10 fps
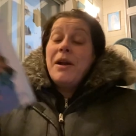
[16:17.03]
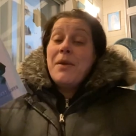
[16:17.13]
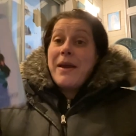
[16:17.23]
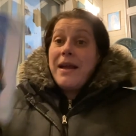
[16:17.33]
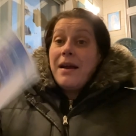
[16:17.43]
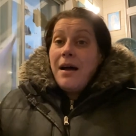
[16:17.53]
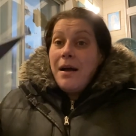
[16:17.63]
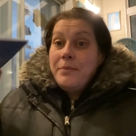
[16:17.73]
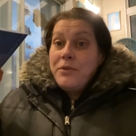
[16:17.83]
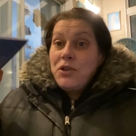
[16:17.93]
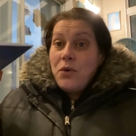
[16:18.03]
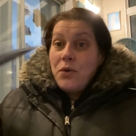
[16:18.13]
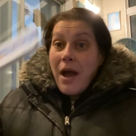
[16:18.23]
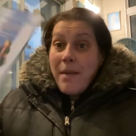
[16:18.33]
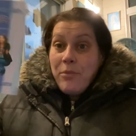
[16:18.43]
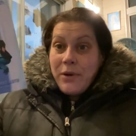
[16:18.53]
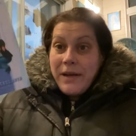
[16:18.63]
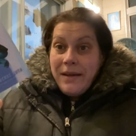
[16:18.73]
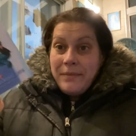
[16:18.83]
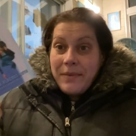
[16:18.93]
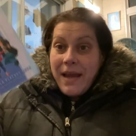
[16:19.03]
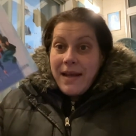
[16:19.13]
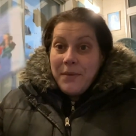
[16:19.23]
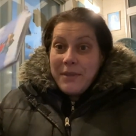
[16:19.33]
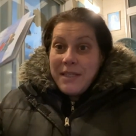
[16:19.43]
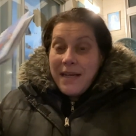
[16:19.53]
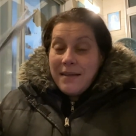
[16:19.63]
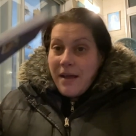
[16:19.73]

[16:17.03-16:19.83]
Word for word: anyway, um, so I bought it and it was $10.